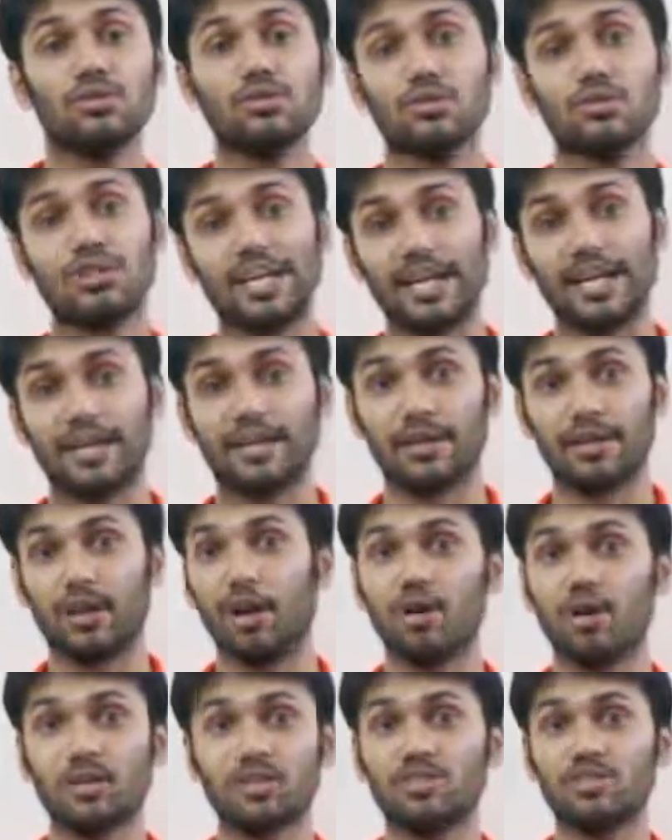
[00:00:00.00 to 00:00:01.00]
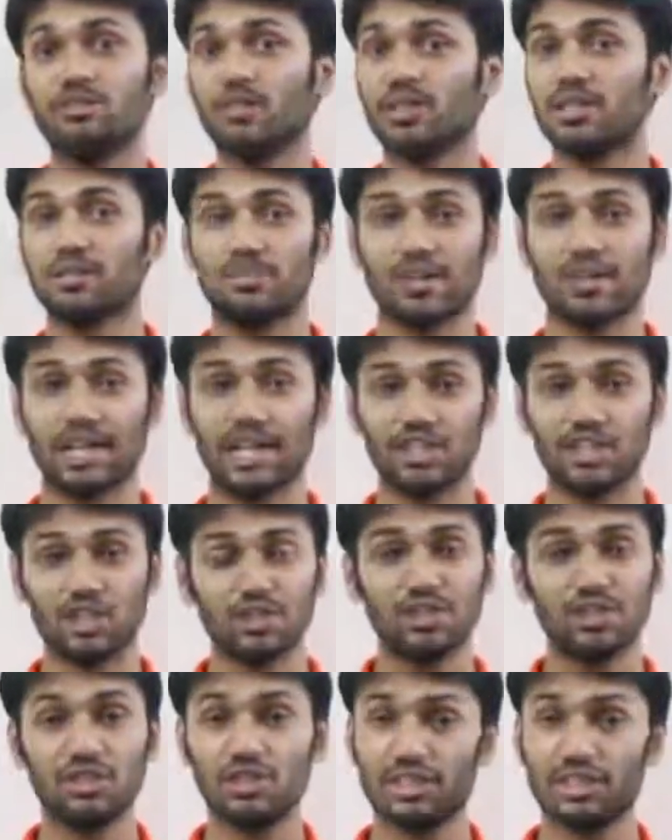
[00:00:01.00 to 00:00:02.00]
10. All this
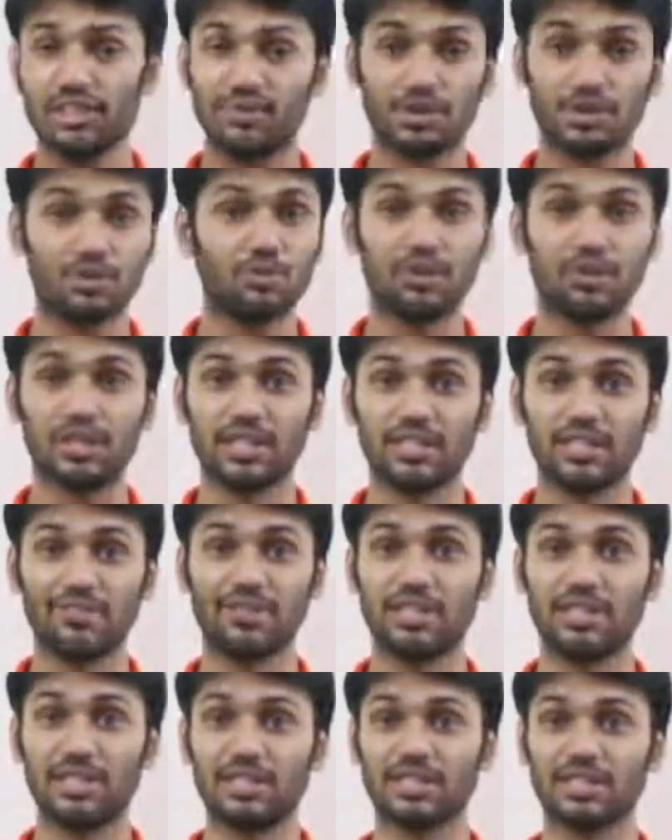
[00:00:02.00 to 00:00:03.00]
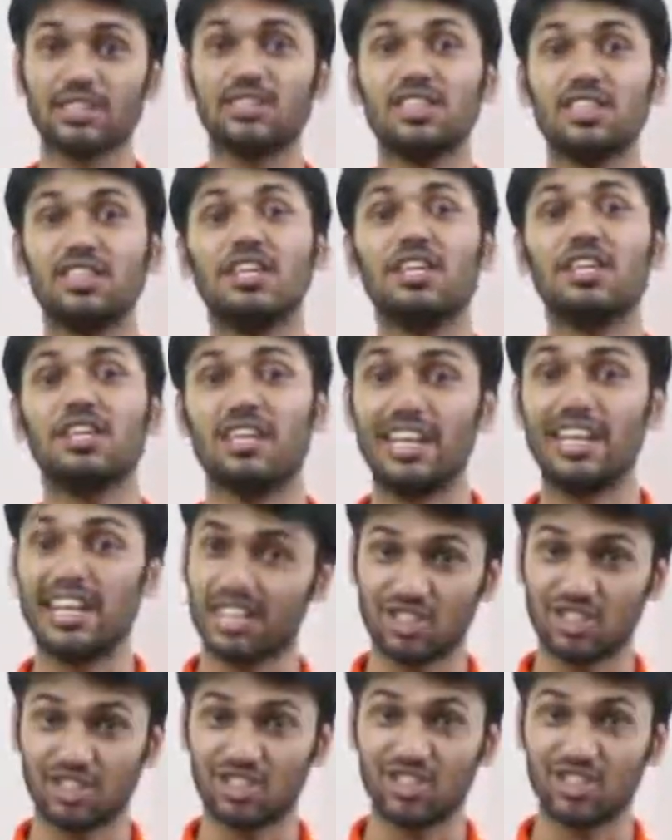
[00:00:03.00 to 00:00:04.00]
multiplication table we are giving in this
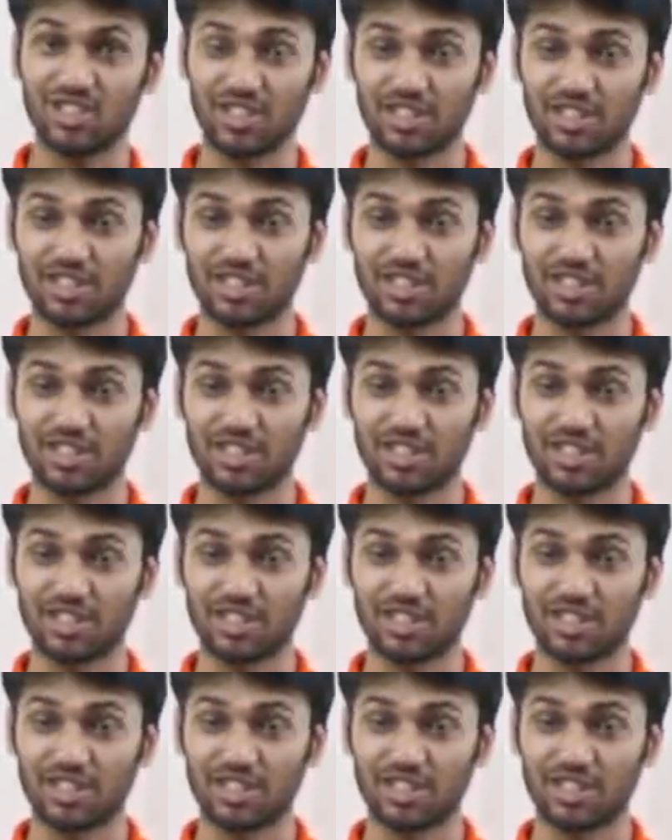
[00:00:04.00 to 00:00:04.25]
lecture sheet.